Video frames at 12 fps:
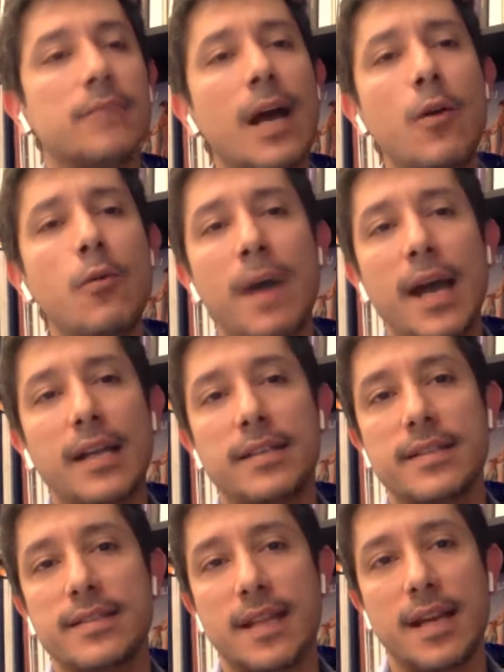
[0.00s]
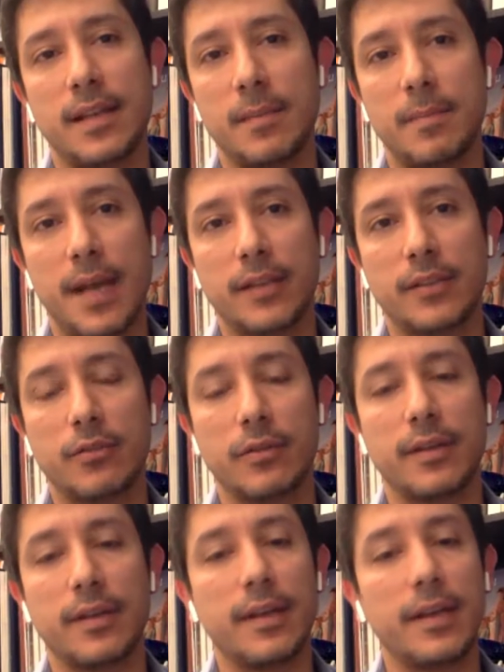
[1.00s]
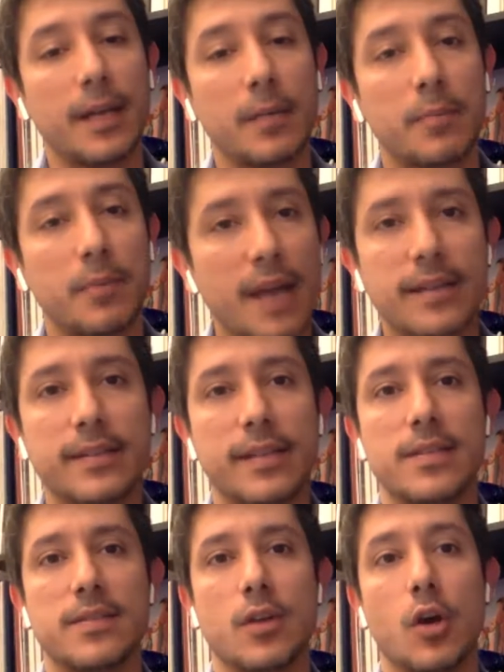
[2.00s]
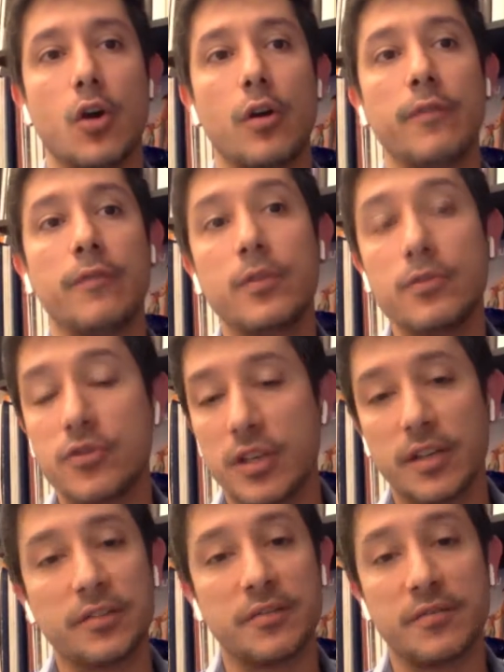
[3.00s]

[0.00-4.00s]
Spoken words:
How might this study impact our clinical practice or future